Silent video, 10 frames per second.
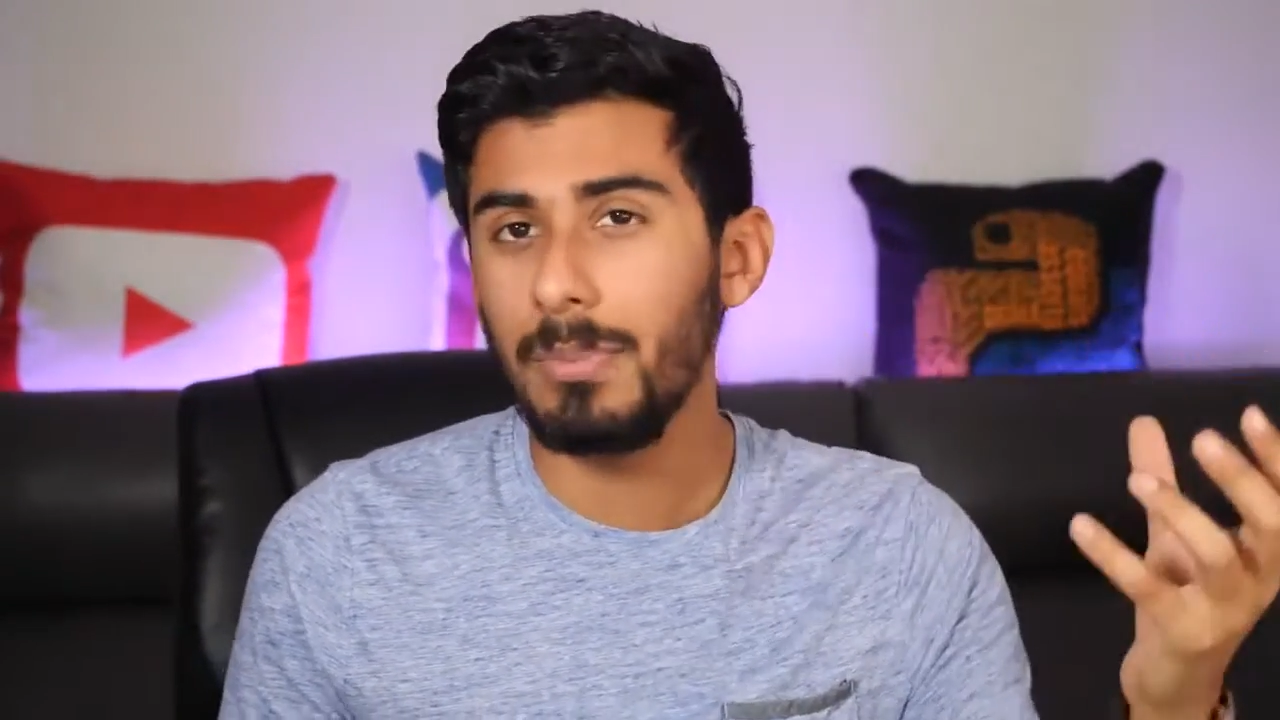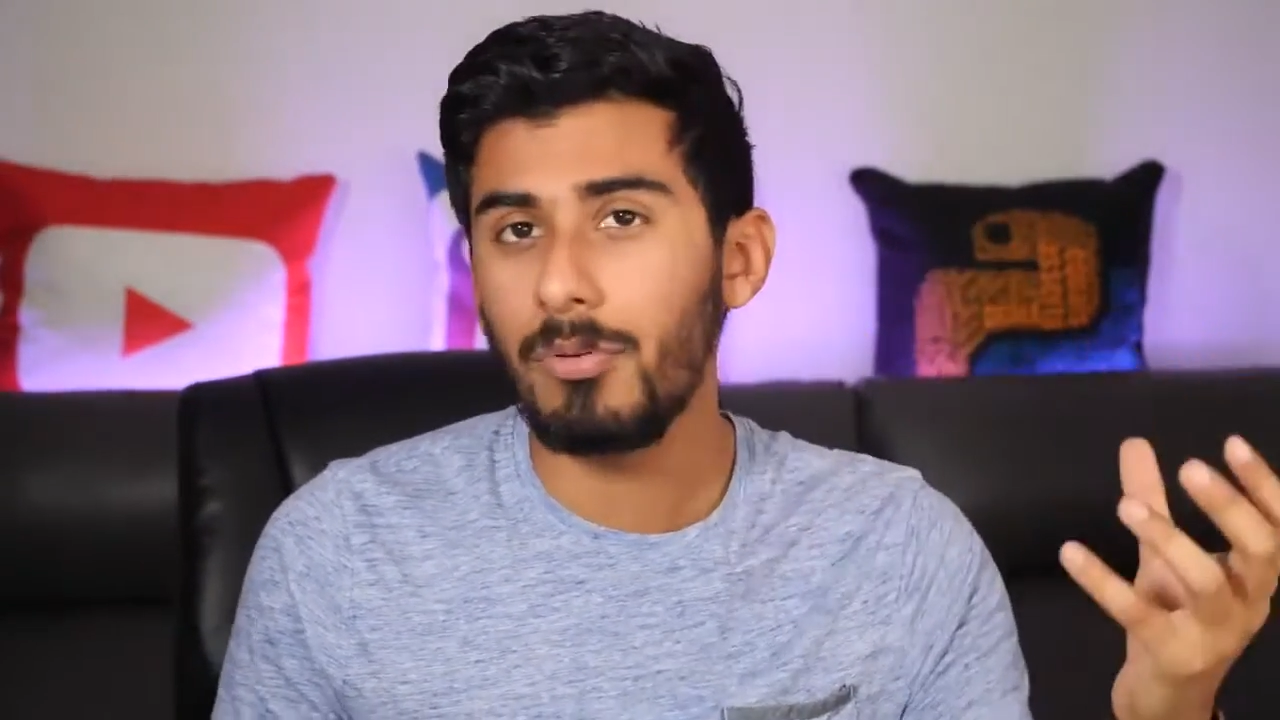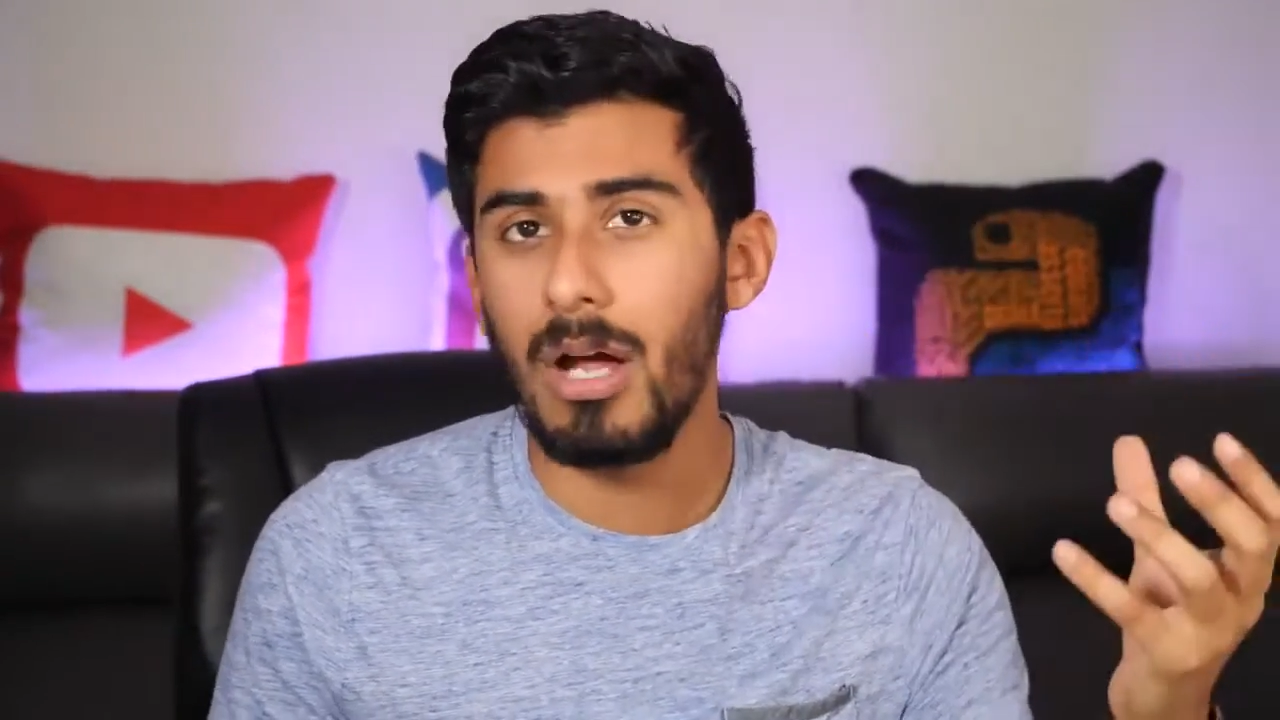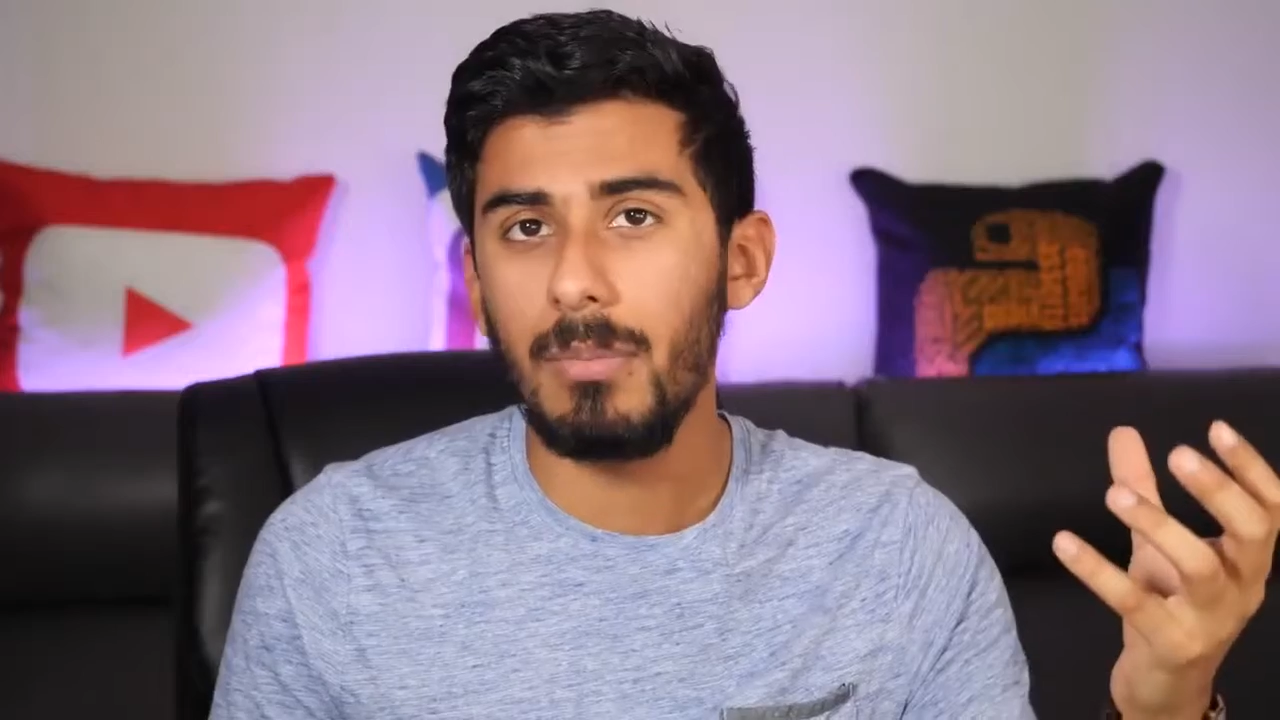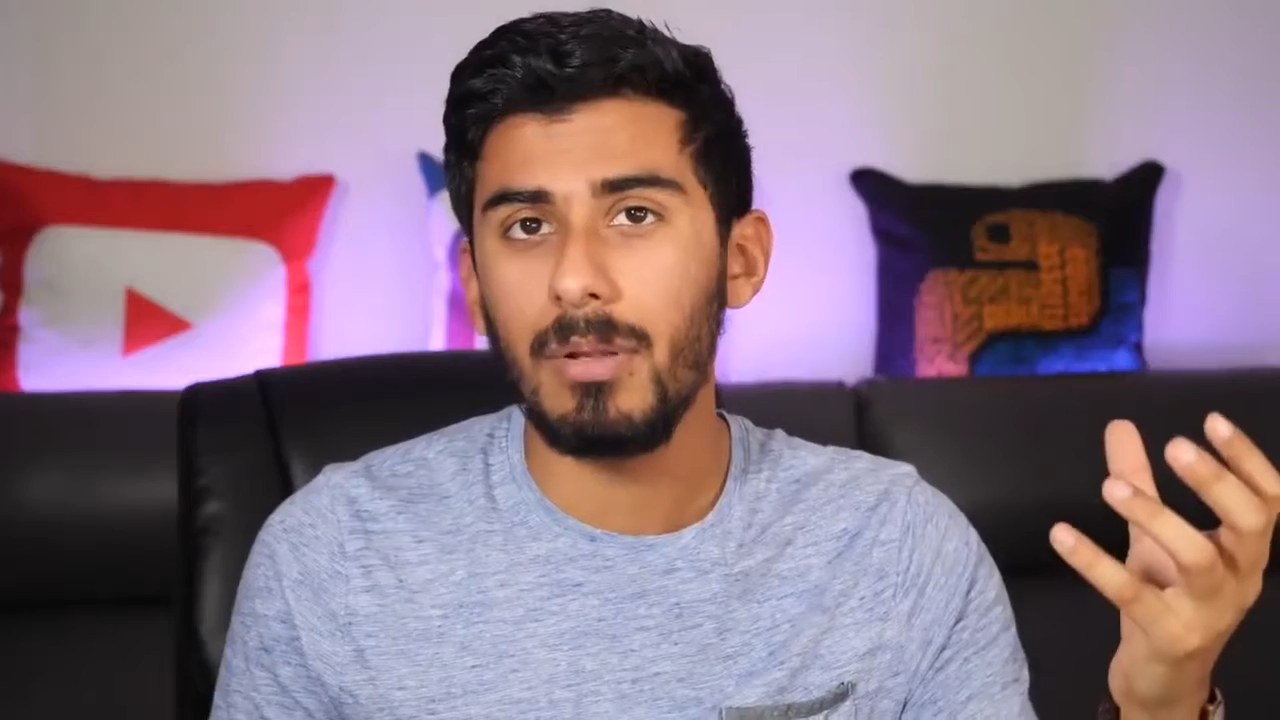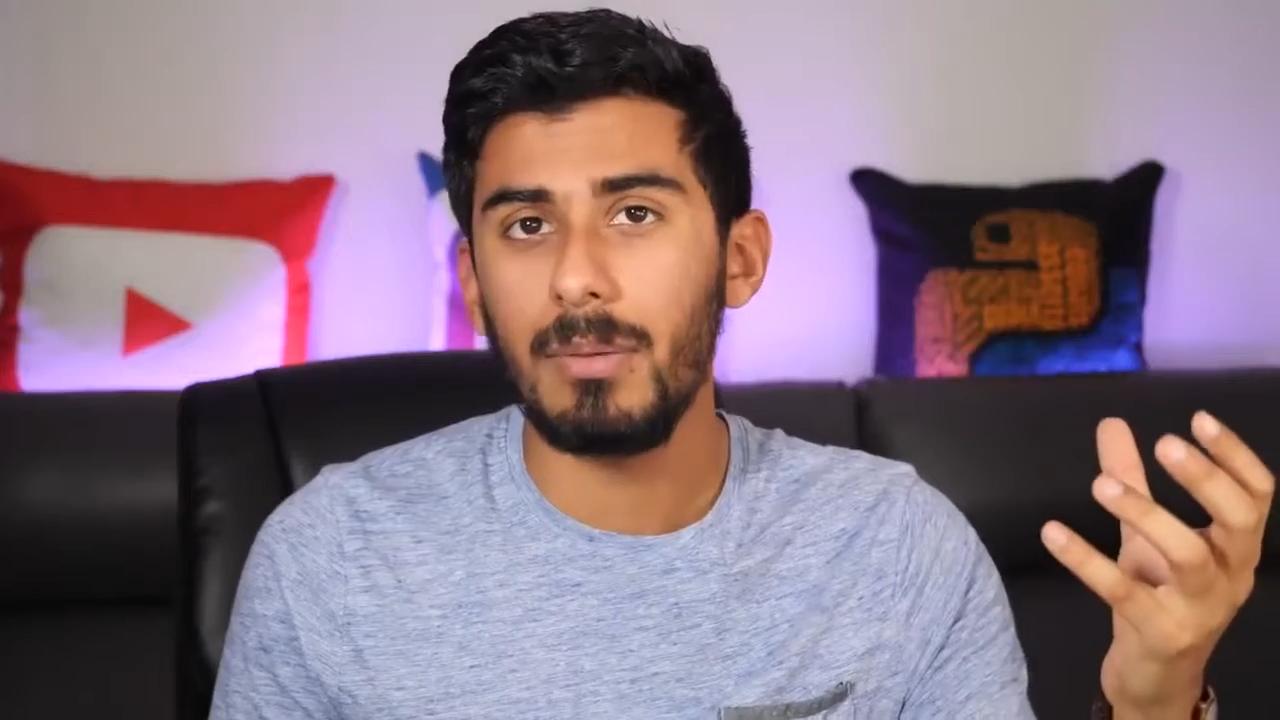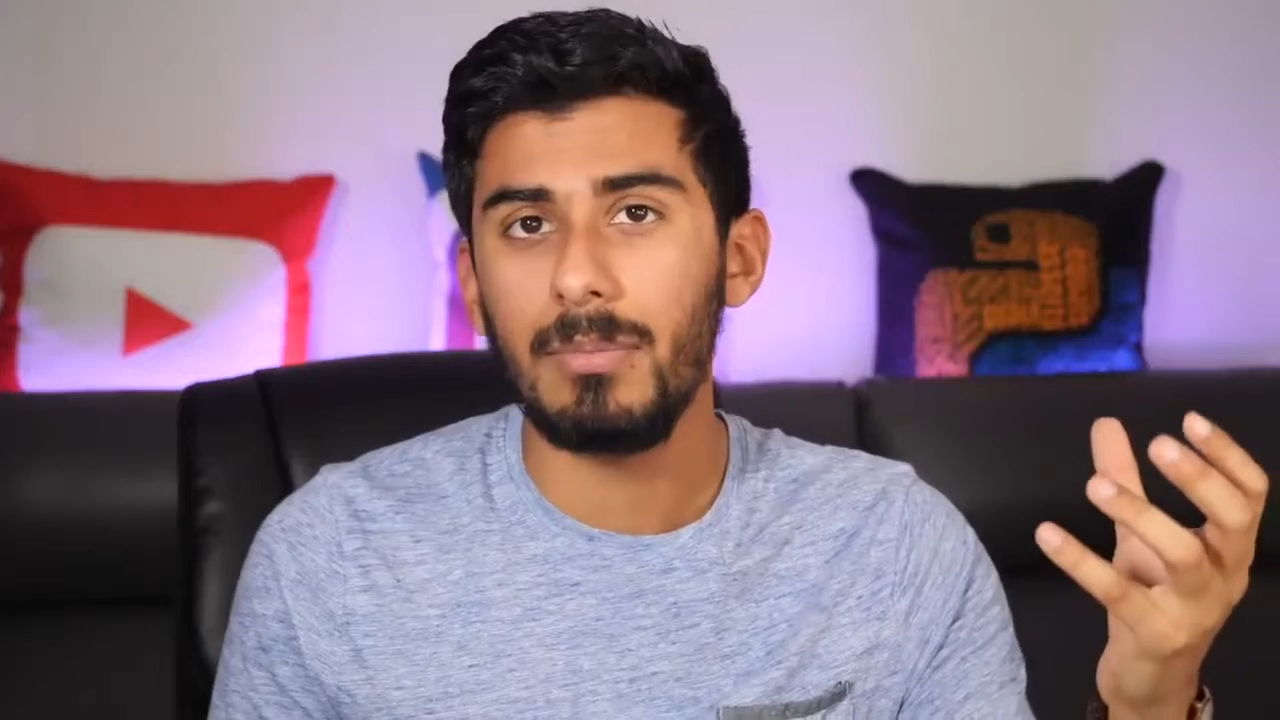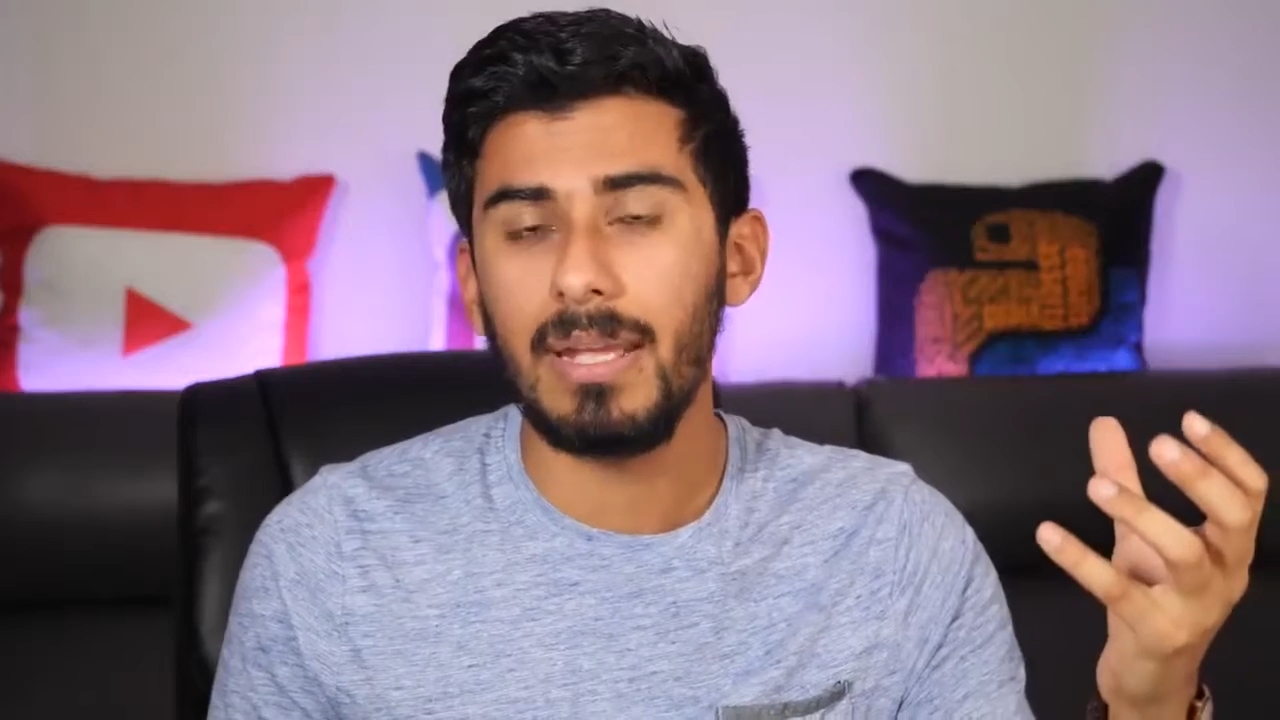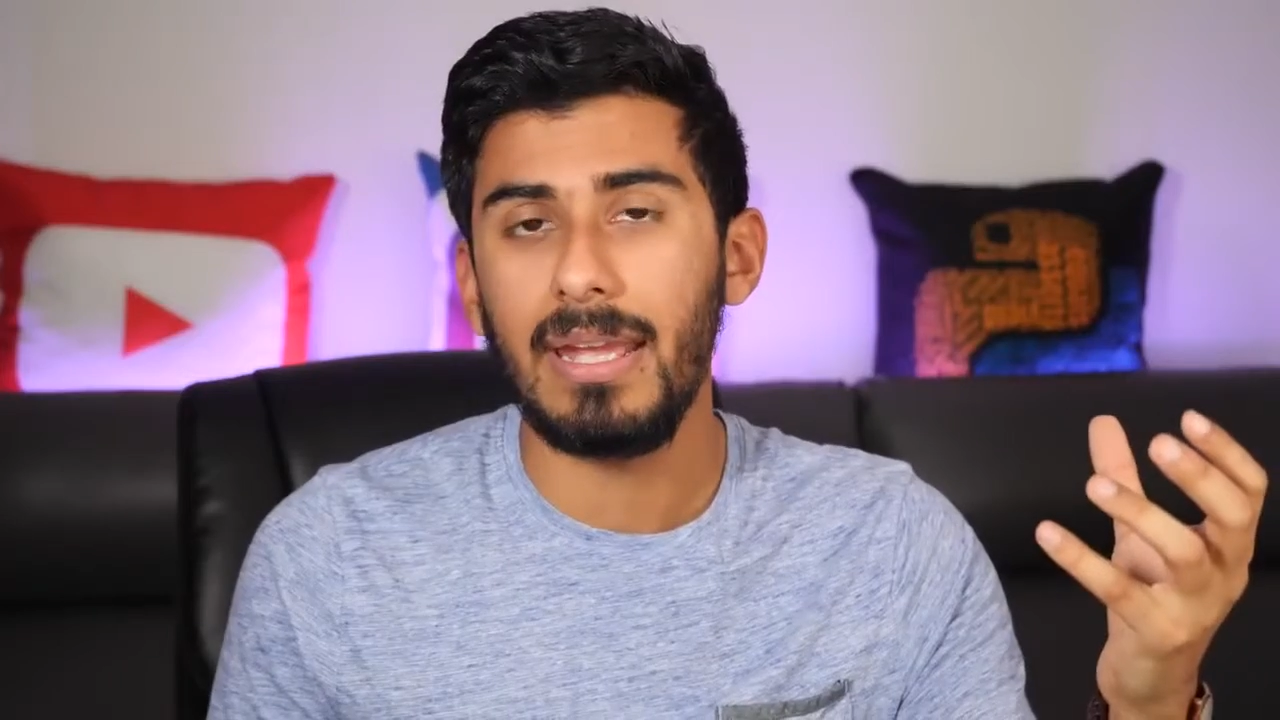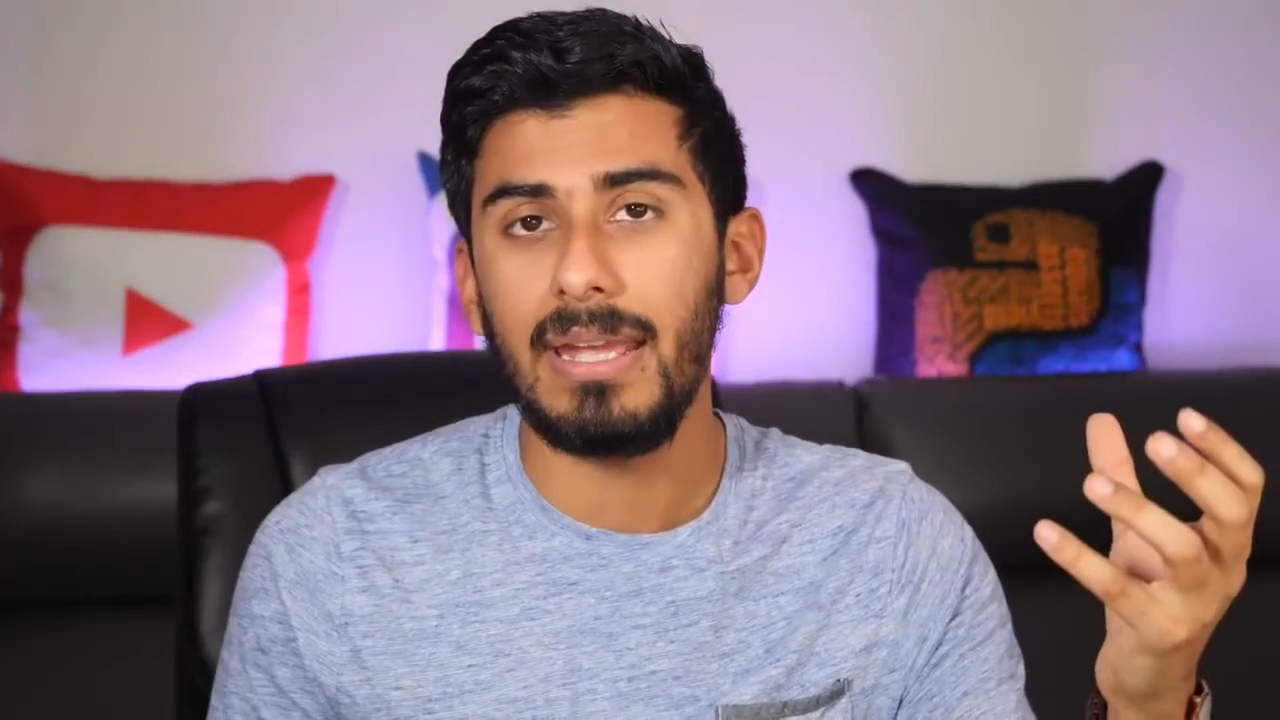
problem